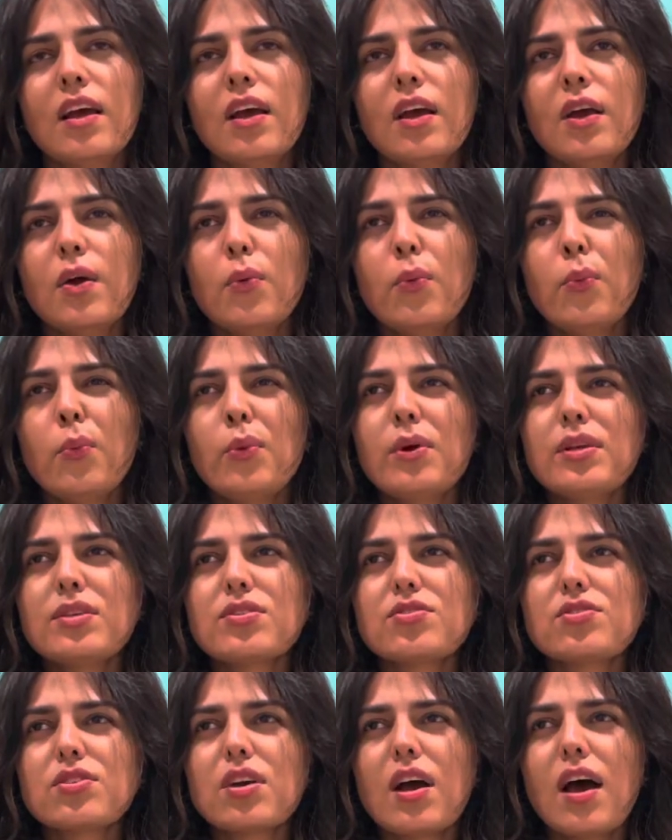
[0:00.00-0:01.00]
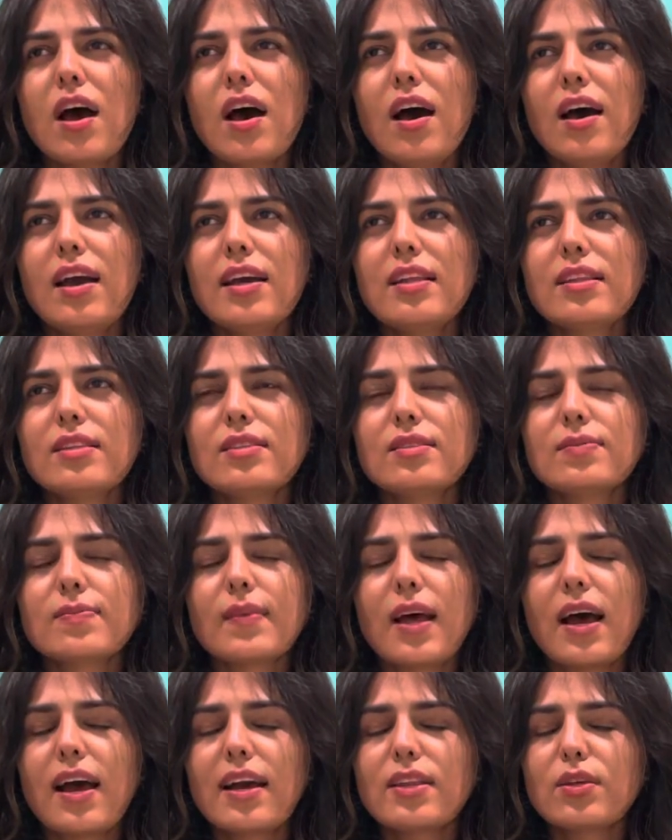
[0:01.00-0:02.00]
which I
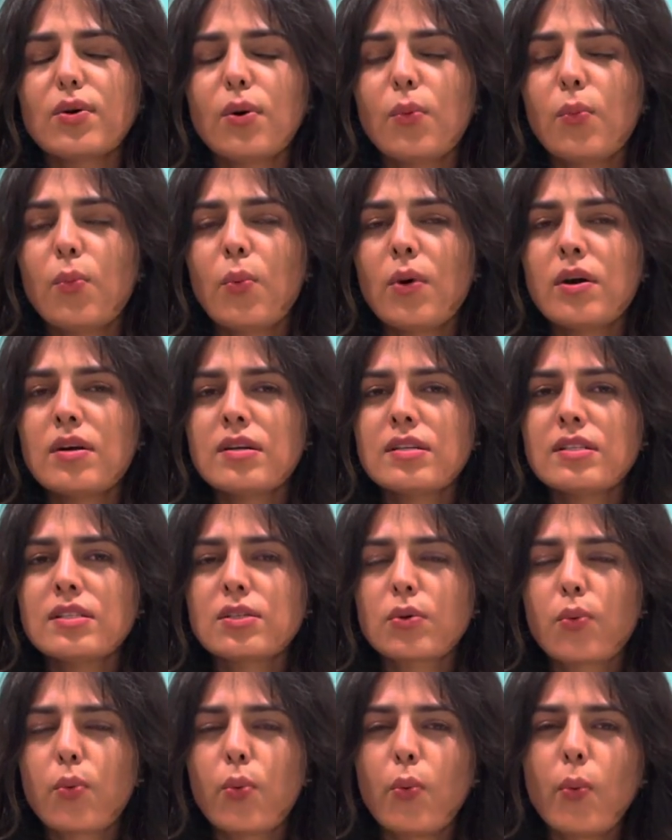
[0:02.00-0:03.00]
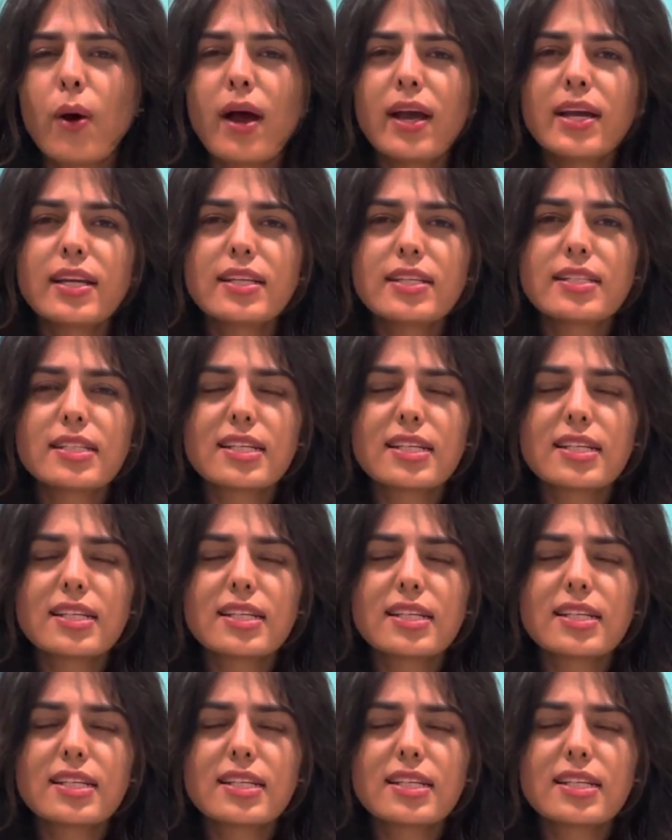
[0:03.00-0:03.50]
thought weren't quite